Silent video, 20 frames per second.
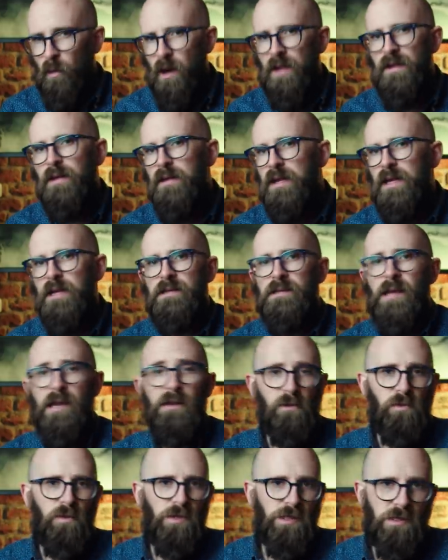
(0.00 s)
Whether the
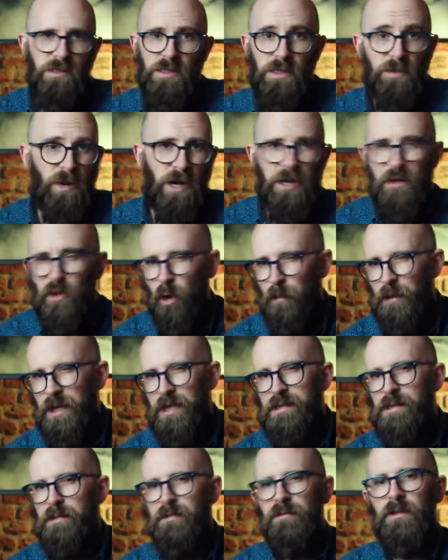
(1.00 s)
intent was to spread
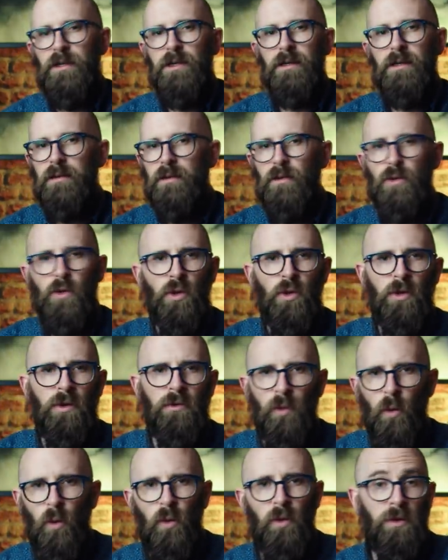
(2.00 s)
communism for the good
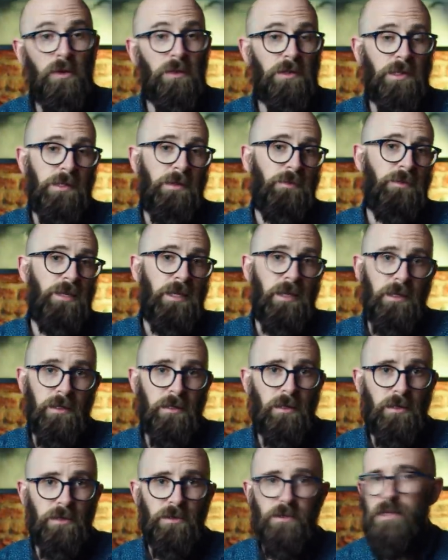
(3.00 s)
of all or to simply
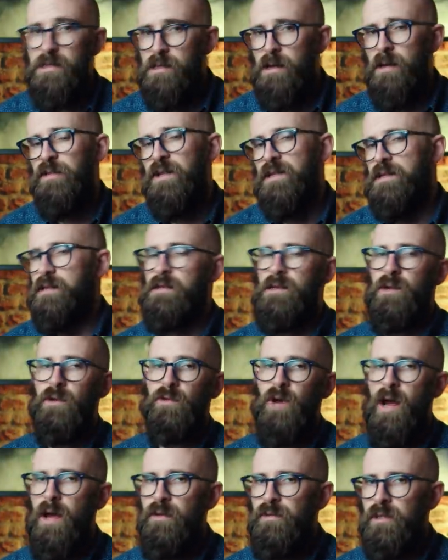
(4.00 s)
unload surplus assault
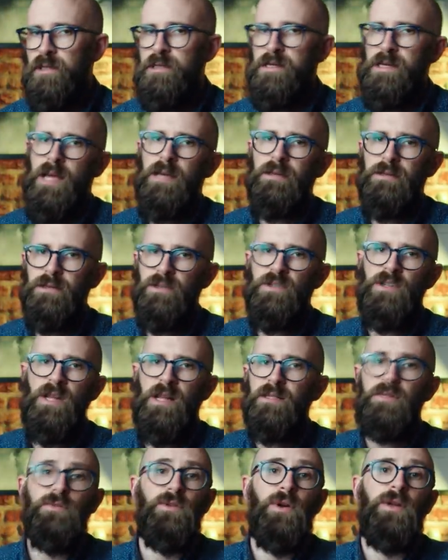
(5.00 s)
rifles, tanks,
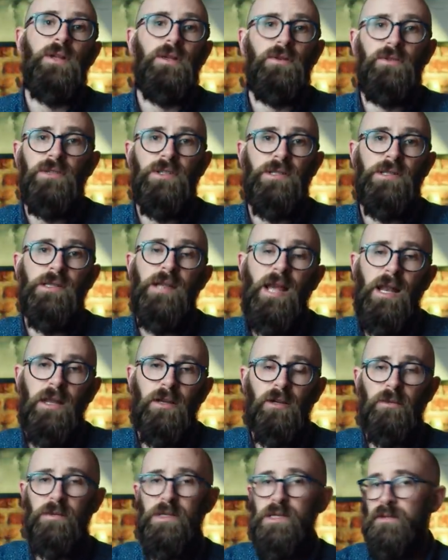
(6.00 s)
jets, rocket launchers, and
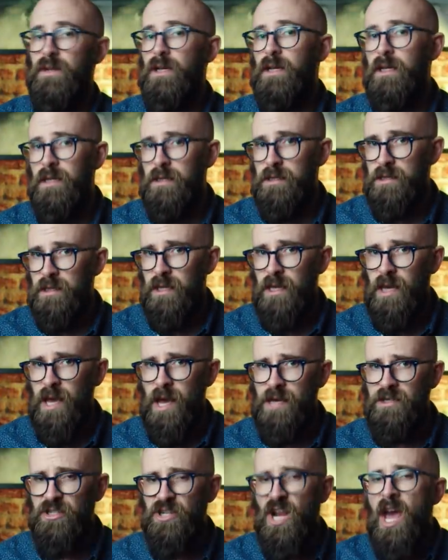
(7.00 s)
helicopters for hard
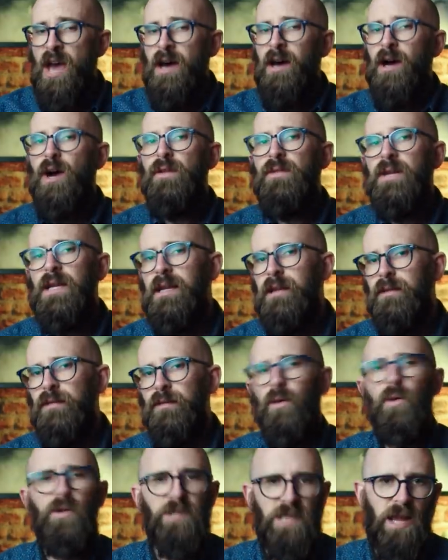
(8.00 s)
cash, over nearly
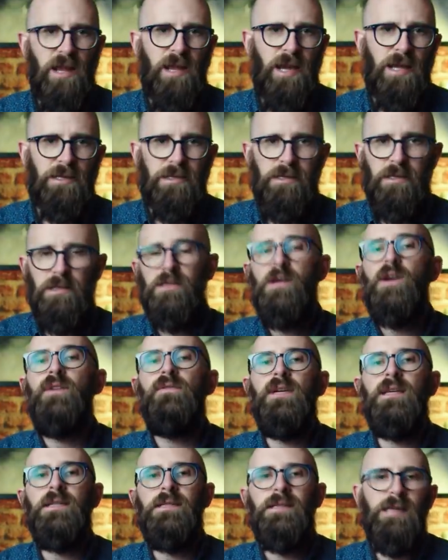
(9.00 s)
four decades, the
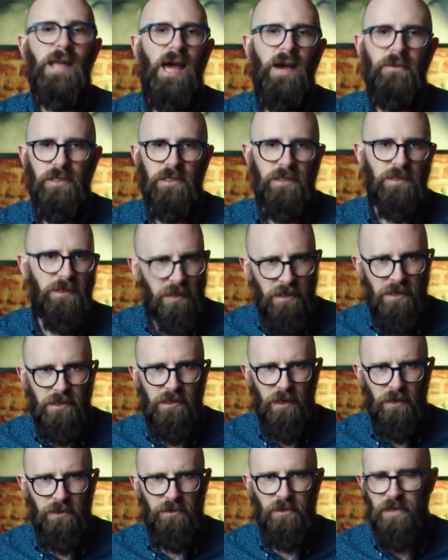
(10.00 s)
Soviets lavished these
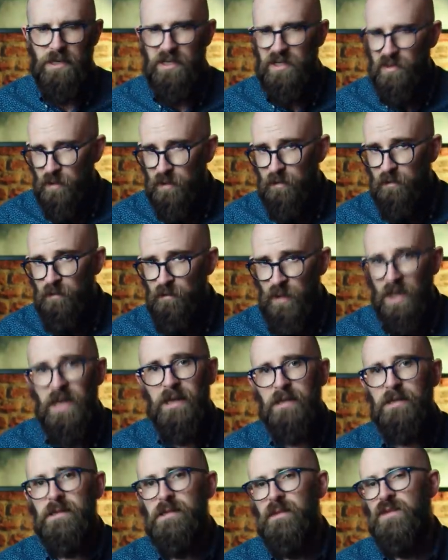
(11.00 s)
countries with
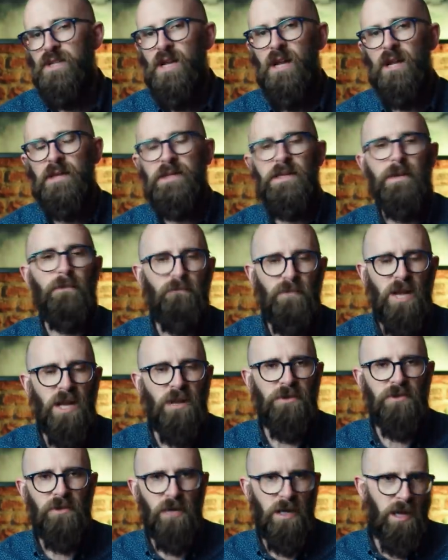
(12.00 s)
billions of dollars in
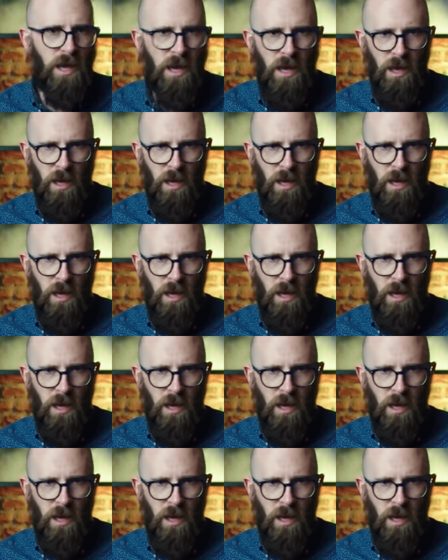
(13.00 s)
military,